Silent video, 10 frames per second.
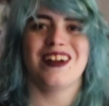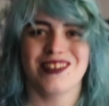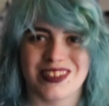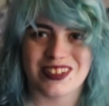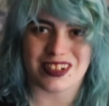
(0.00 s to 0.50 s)
Hey,
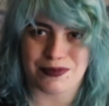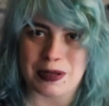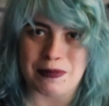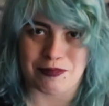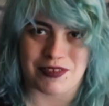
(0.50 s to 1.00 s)
what's up, you guys?
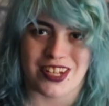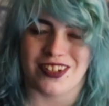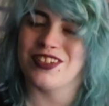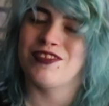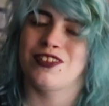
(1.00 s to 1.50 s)
Welcome back to my
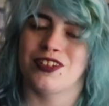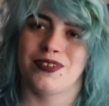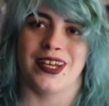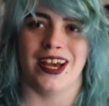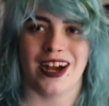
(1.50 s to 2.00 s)
channel. If you're new
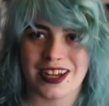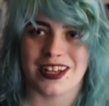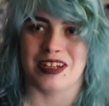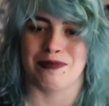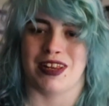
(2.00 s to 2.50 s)
here, hi,
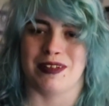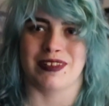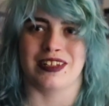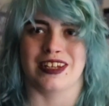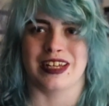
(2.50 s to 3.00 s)
hello, my name's
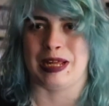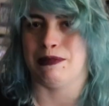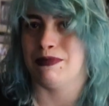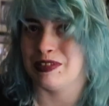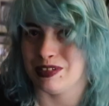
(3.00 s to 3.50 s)
Lydia, and I
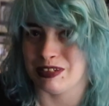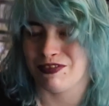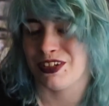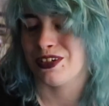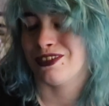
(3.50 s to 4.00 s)
make mental health
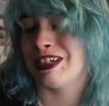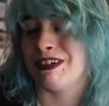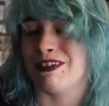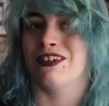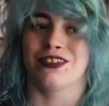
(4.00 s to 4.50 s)
videos
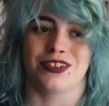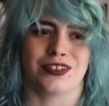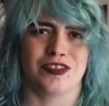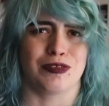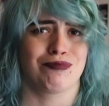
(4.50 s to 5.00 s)
here on
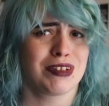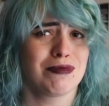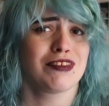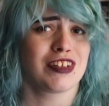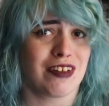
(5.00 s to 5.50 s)
YouTube pretty
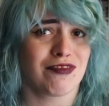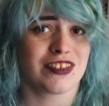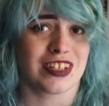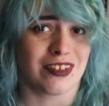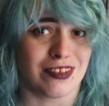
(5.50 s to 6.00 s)
much every
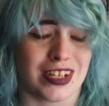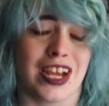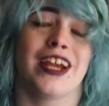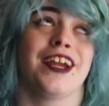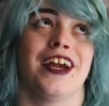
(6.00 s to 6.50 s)
single
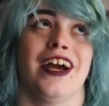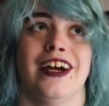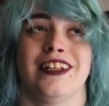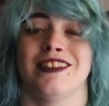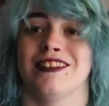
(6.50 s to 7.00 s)
day.
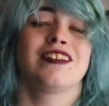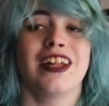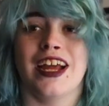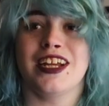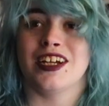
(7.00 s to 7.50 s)
And
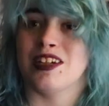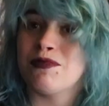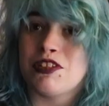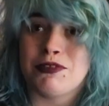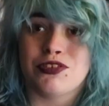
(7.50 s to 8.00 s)
today, I'm
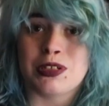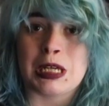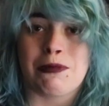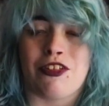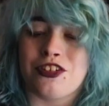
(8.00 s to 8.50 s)
going to be talking
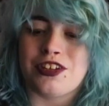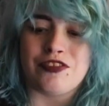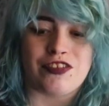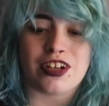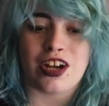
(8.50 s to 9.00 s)
about the
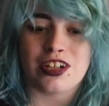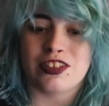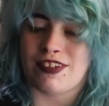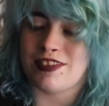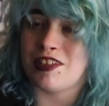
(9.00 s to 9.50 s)
different
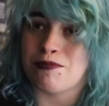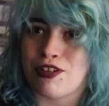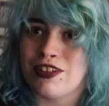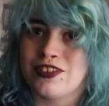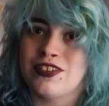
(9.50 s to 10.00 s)
kinds of
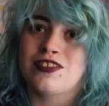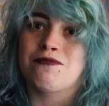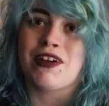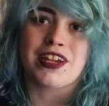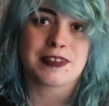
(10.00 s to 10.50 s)
antidepressants and
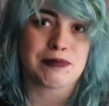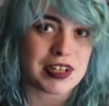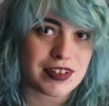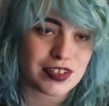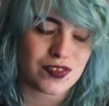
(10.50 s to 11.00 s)
my
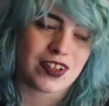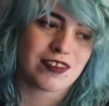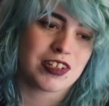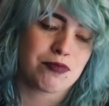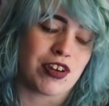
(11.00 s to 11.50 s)
experience of
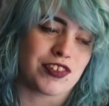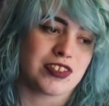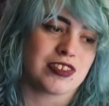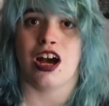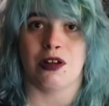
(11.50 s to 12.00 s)
antidepressants.